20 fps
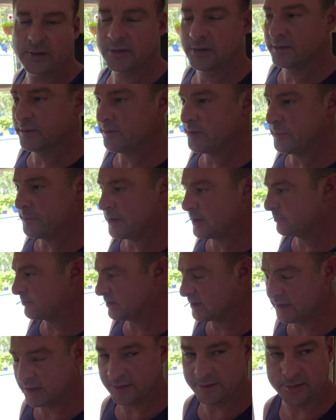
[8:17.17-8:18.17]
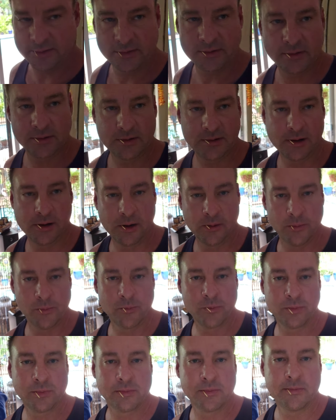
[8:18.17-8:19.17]
of the peptides,
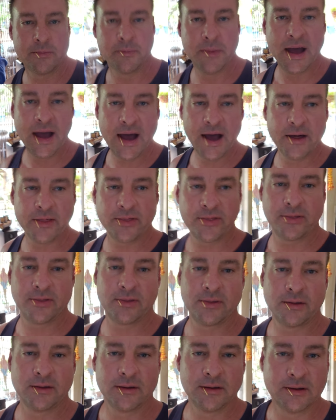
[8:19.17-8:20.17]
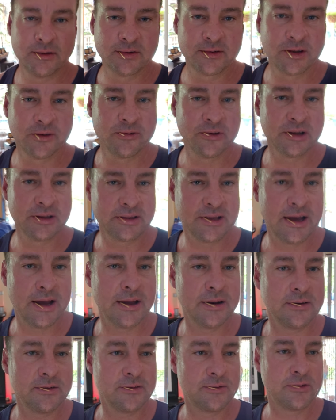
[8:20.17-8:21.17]
um, math and stuff like
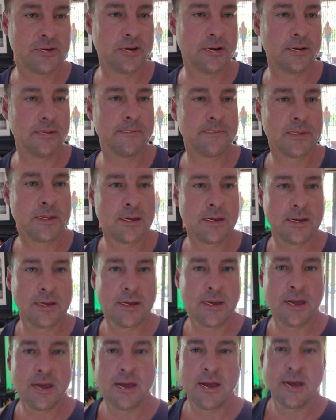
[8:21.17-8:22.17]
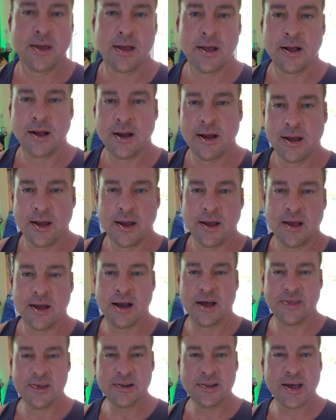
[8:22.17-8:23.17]
that. So
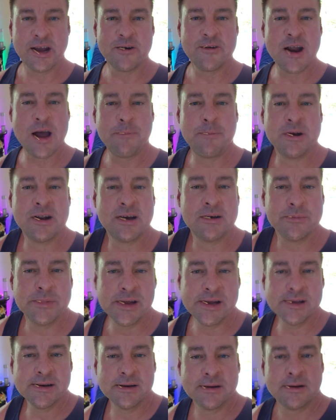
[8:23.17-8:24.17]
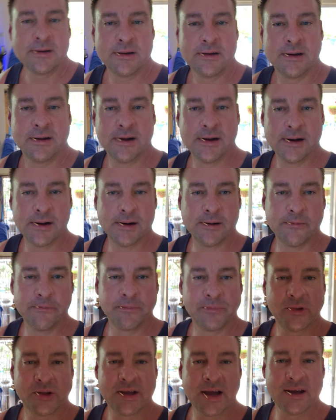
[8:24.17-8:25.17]
I think that'll wrap it up, man.
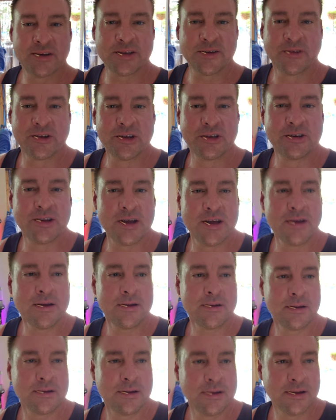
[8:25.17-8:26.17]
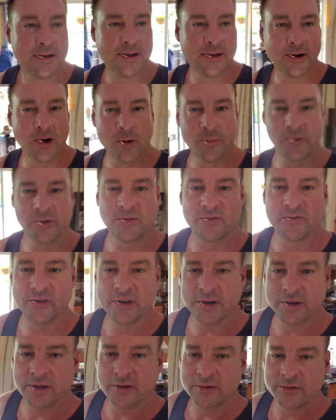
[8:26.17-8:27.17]
Um, you guys have a good day and hope this
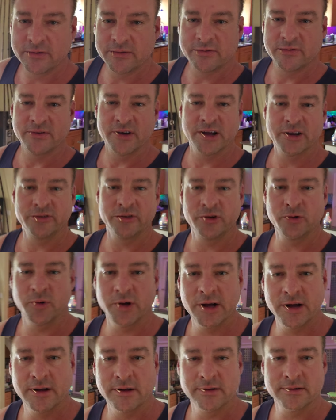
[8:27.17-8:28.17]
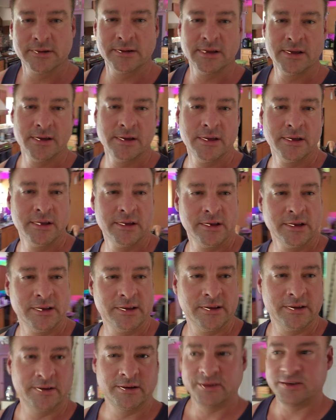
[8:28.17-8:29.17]
video finds you well.
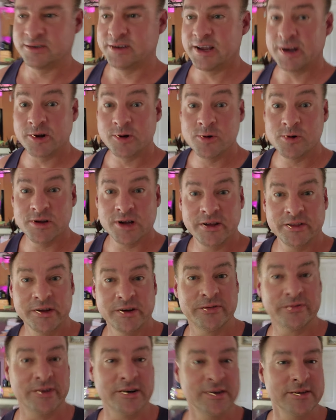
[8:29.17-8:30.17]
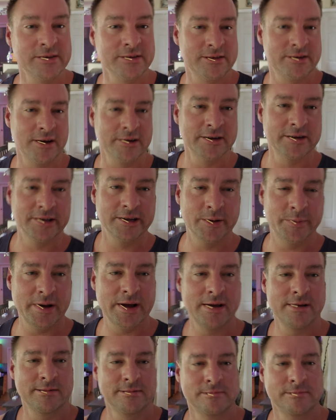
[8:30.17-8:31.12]
Stay cool out there, friends. Talk to you later. Bye.